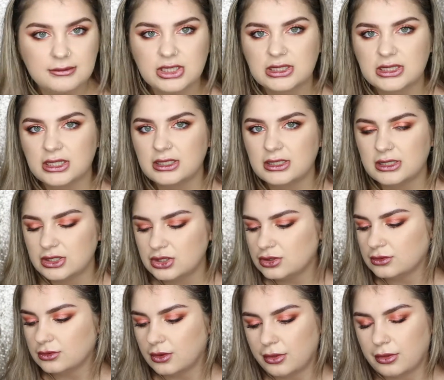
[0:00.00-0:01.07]
I'm just gonna
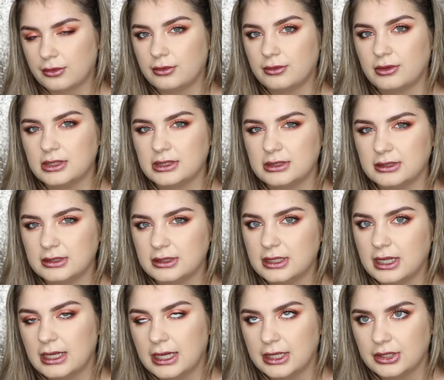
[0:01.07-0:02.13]
talk through and
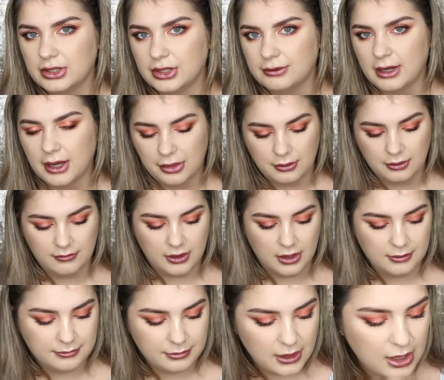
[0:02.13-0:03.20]
let you know what I thought of
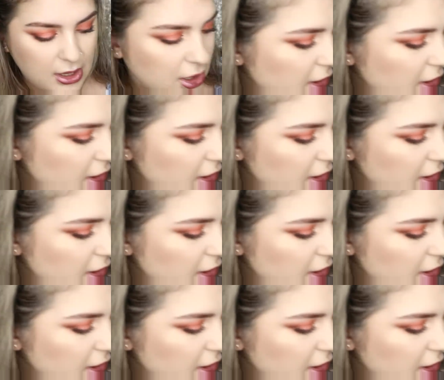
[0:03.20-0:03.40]
them.